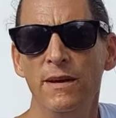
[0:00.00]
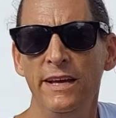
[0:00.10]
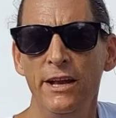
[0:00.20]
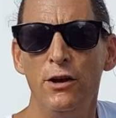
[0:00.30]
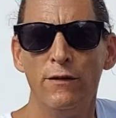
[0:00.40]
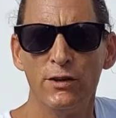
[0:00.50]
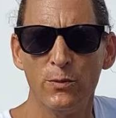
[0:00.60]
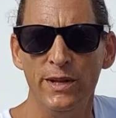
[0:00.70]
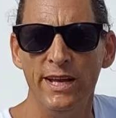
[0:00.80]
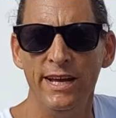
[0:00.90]
get nervous
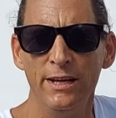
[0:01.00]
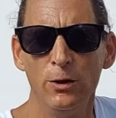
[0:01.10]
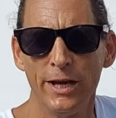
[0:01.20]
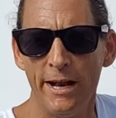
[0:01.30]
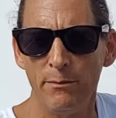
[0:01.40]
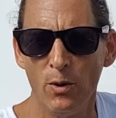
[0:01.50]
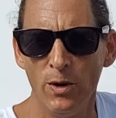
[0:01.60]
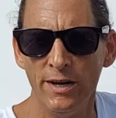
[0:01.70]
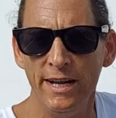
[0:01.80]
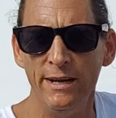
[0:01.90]
when they look at a
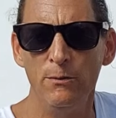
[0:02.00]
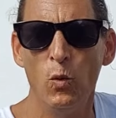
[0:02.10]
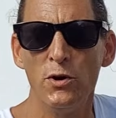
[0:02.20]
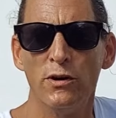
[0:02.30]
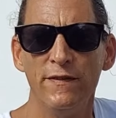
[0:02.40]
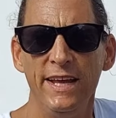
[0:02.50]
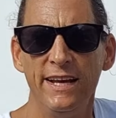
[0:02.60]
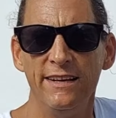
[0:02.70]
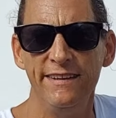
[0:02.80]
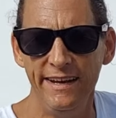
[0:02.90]
board and they wonder if they
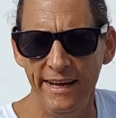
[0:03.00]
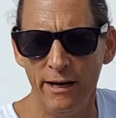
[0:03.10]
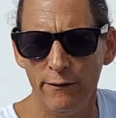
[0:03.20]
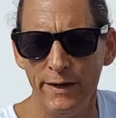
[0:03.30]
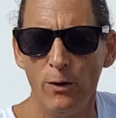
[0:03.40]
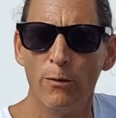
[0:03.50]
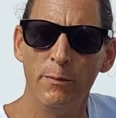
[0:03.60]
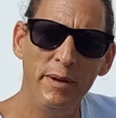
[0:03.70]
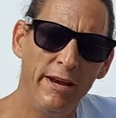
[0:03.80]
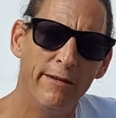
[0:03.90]
can take care of it or
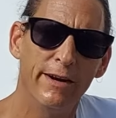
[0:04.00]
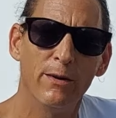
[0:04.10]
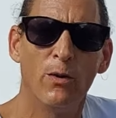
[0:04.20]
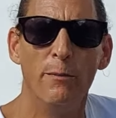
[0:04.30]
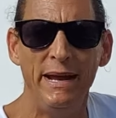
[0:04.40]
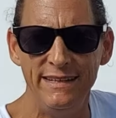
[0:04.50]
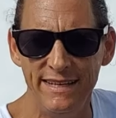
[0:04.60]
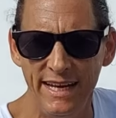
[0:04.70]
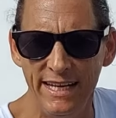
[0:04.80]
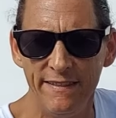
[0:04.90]
repair it or
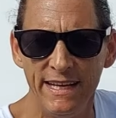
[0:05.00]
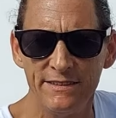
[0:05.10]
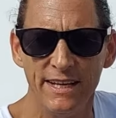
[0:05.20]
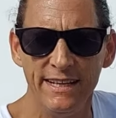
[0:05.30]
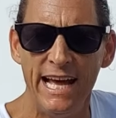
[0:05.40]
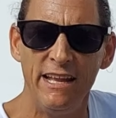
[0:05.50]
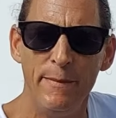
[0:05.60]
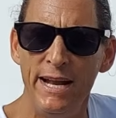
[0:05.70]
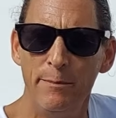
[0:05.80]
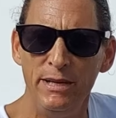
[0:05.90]
maintain it, things like that. They
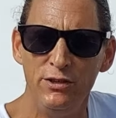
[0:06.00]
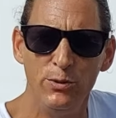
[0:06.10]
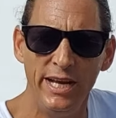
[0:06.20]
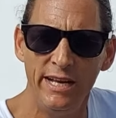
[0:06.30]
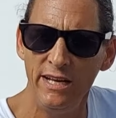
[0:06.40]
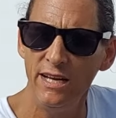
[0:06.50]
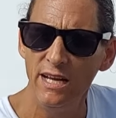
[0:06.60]
may not be too handy.